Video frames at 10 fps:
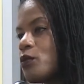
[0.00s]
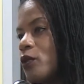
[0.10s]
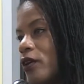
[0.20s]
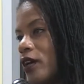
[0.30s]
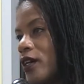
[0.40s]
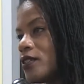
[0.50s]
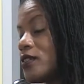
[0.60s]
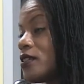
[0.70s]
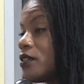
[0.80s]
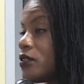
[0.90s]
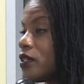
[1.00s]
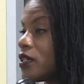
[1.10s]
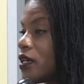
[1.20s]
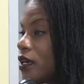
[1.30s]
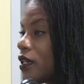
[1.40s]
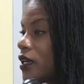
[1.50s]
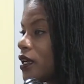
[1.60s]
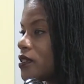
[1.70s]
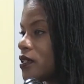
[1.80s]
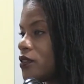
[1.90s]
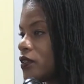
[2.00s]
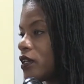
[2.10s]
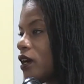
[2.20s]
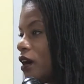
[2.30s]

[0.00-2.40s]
work because it's centered in healing, it's centered in